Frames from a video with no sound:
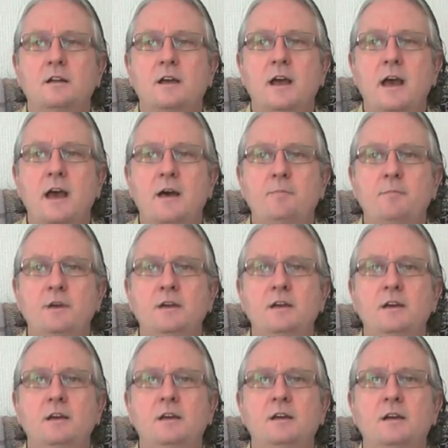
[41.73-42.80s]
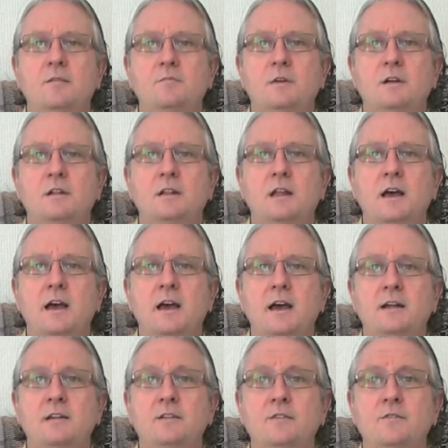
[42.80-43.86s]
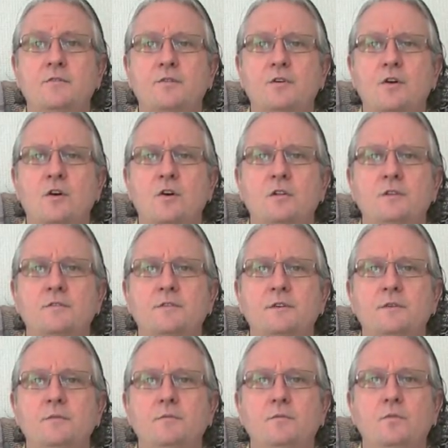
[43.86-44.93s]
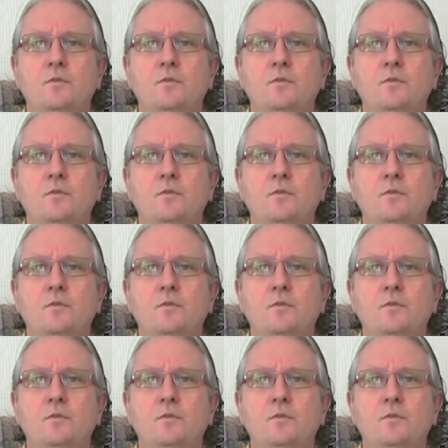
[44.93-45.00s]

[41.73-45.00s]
happy and I'm glad for all of the